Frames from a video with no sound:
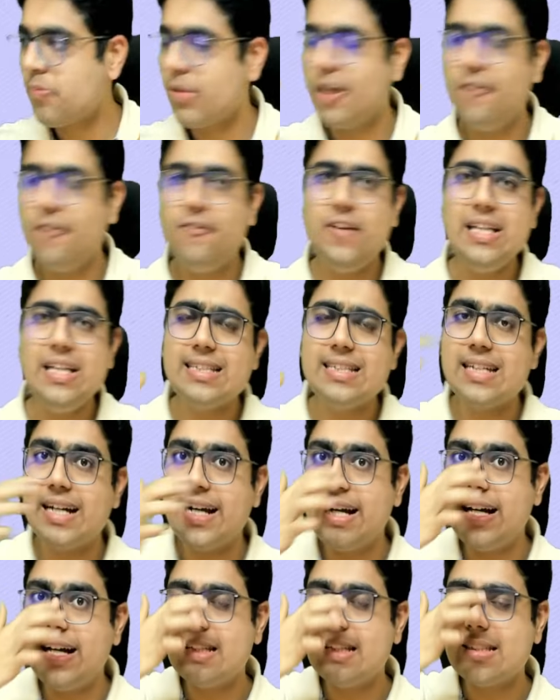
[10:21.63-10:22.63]
We
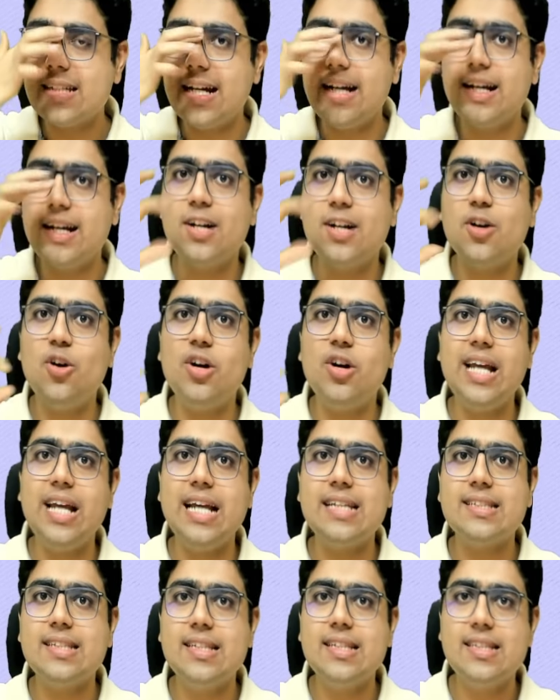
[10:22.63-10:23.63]
studied a standard called
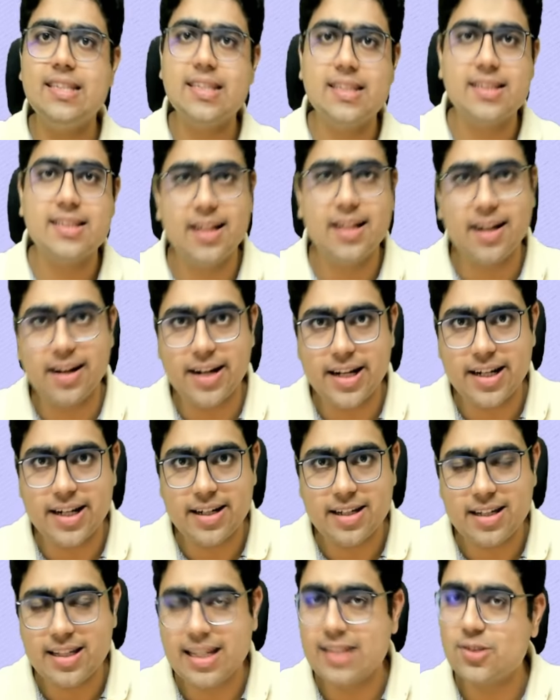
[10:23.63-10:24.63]
SA
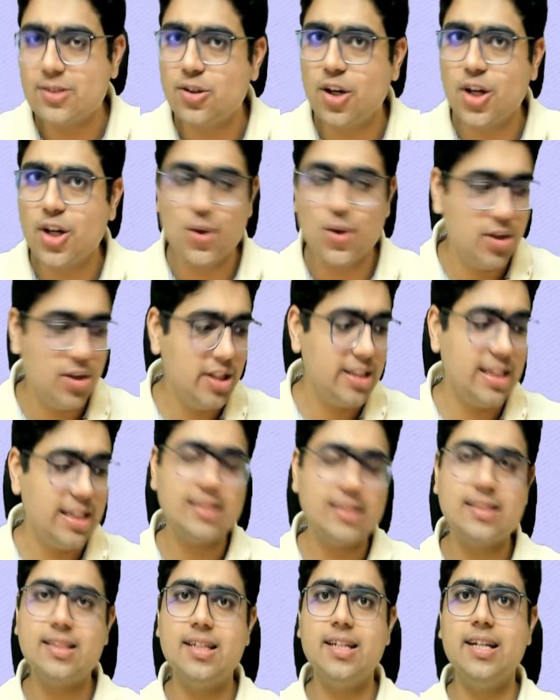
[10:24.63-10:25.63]
600. Yes or no?
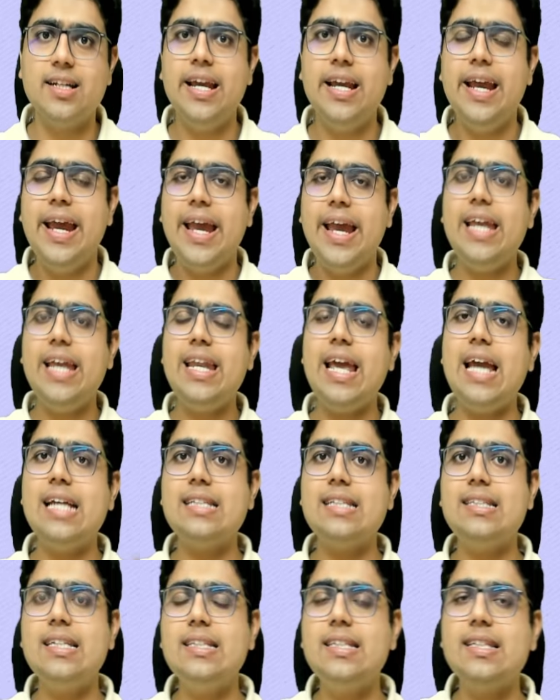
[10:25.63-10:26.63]
Yes, sir. In
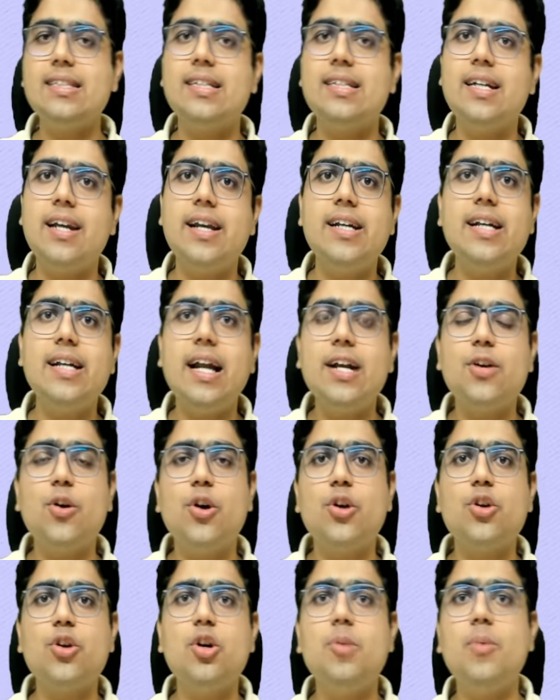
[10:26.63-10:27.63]
SA 600, I
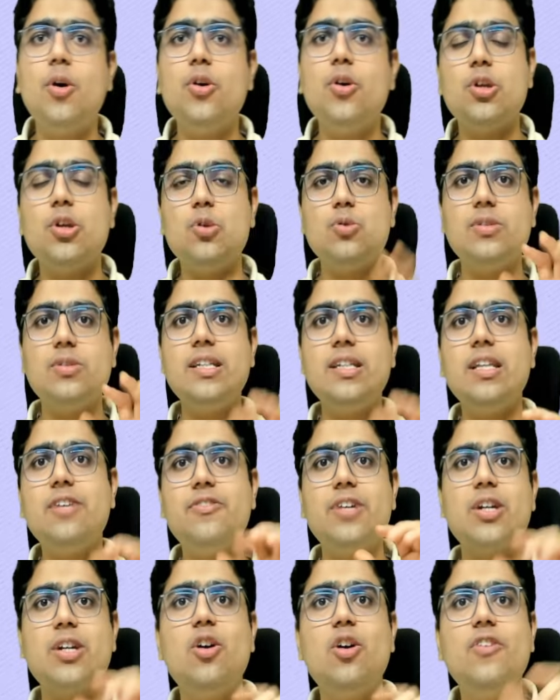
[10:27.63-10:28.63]
taught you about using the
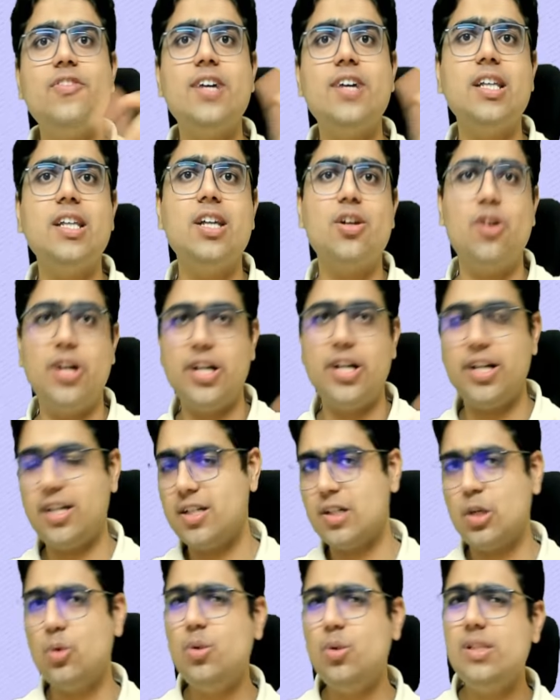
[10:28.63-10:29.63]
work of other
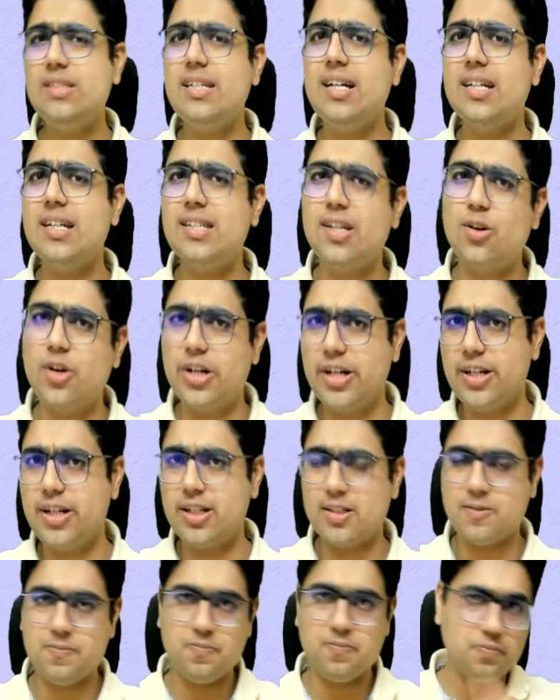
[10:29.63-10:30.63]
auditor. Who is the other
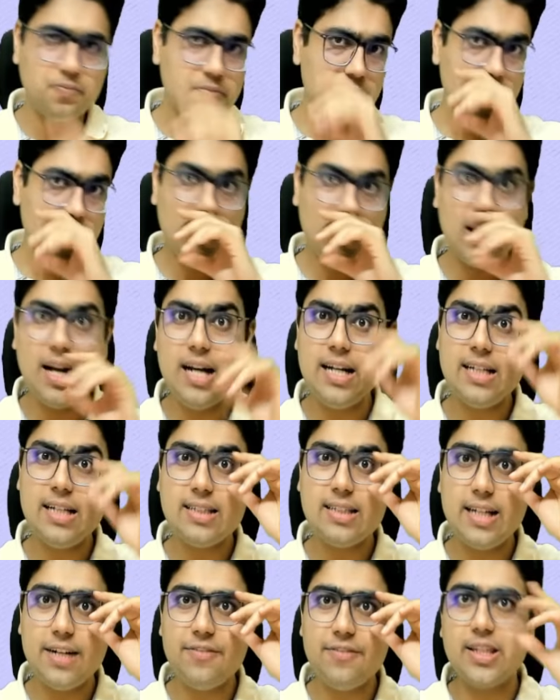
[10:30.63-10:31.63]
auditor?
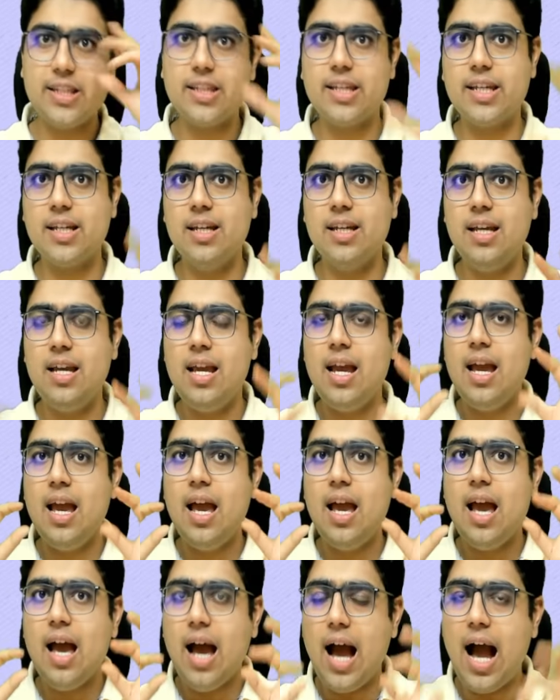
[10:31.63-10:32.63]
Understand one thing.
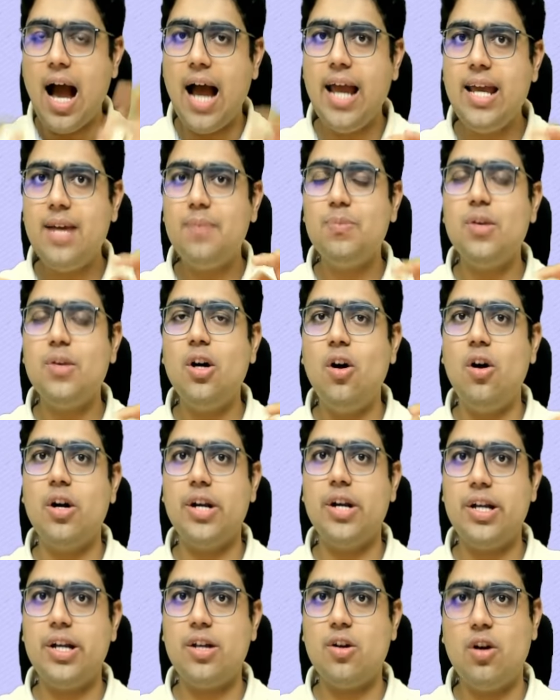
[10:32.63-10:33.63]
I am the
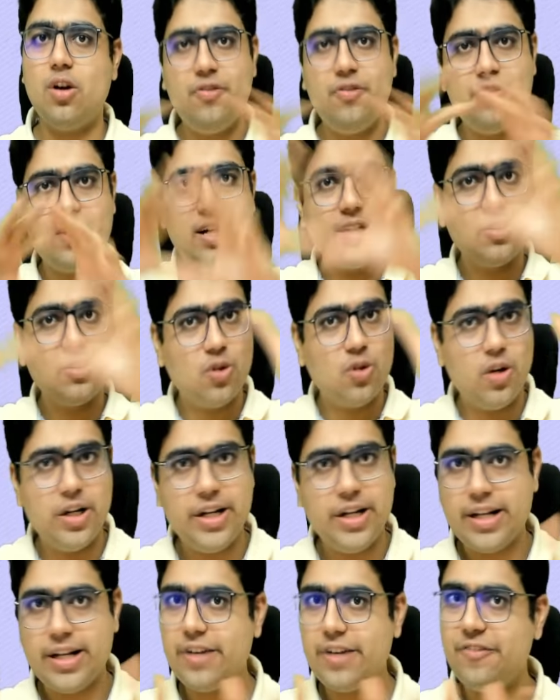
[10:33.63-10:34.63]
auditor of
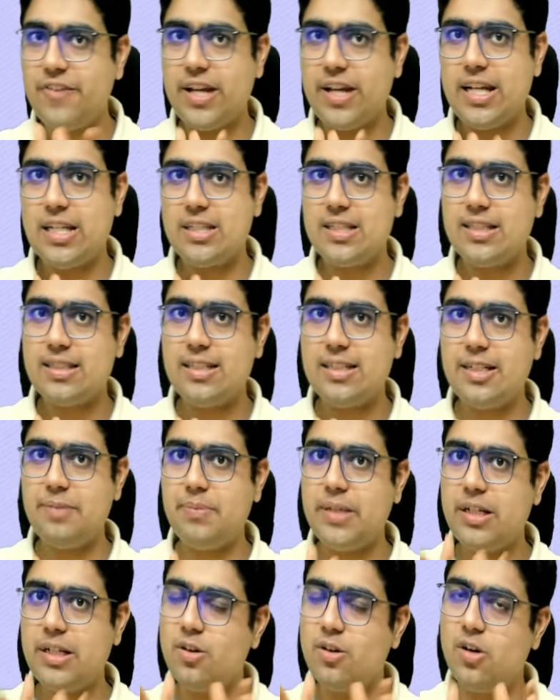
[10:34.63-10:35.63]
consolidated financial
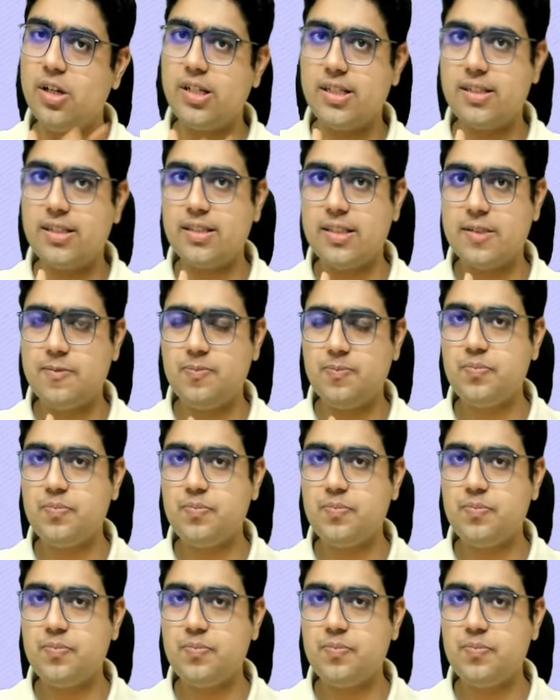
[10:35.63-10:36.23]
statement. Got it, sir.